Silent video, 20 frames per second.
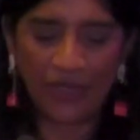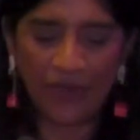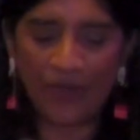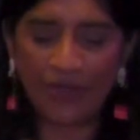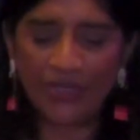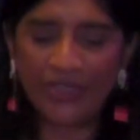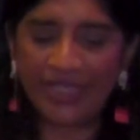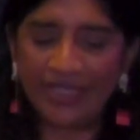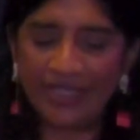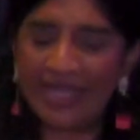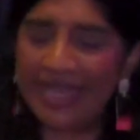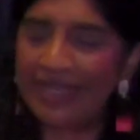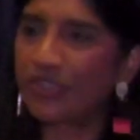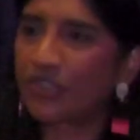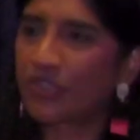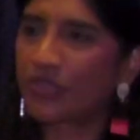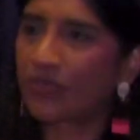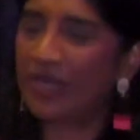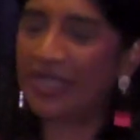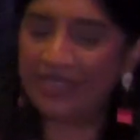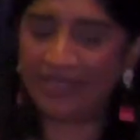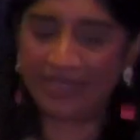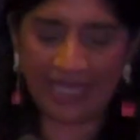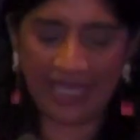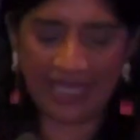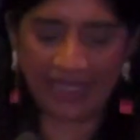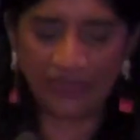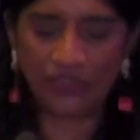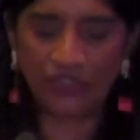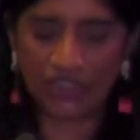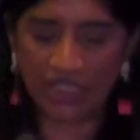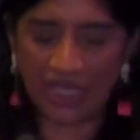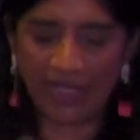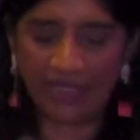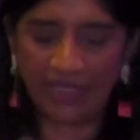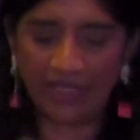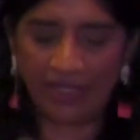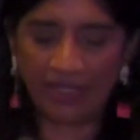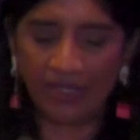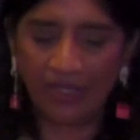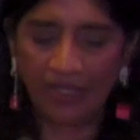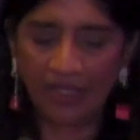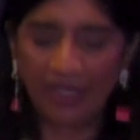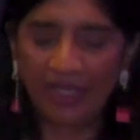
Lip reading: or the next great tech giant,